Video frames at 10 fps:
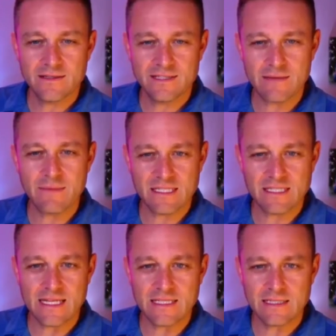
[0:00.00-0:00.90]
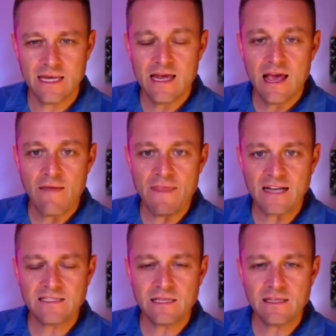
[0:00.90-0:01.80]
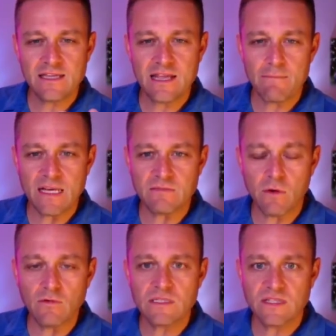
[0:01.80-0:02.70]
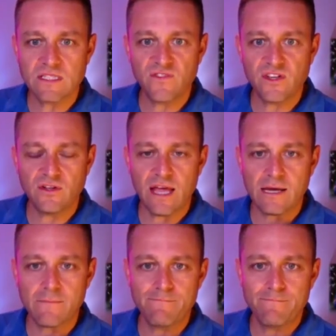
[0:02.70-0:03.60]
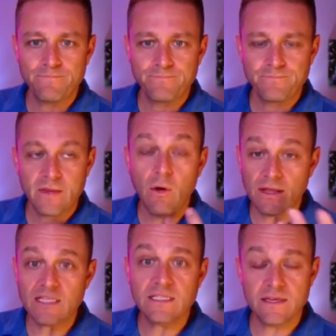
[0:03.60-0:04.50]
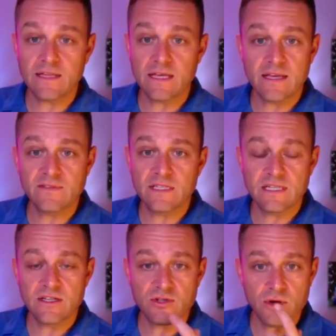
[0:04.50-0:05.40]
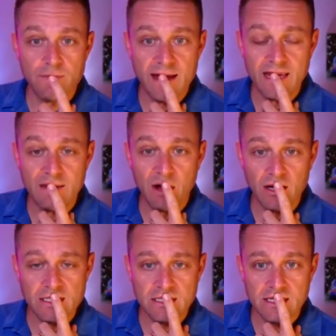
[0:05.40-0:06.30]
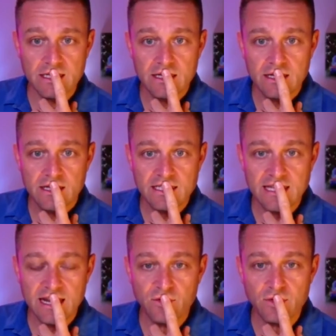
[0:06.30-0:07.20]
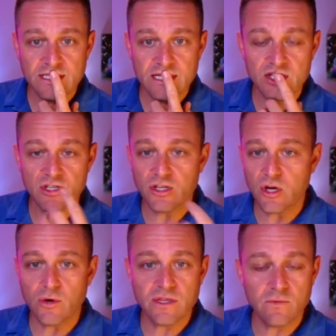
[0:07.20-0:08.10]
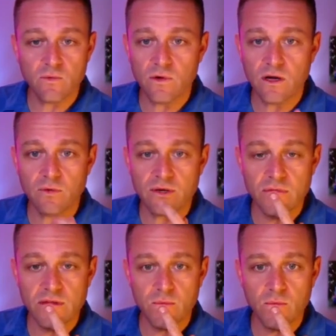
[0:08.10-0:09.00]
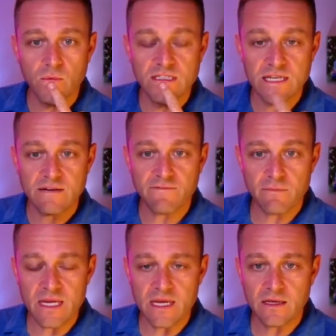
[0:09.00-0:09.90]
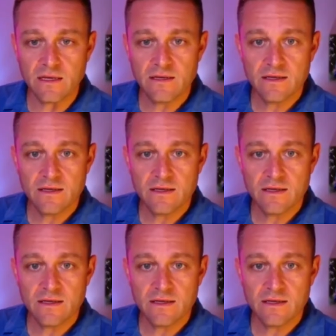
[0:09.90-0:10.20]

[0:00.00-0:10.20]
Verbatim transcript: Does that make sense? And that's the thing that makes most of us feel like, well, that's the thing that gives this industry a bad name, honestly, is that everyone's teaching you to go in the go in with the what's in it for me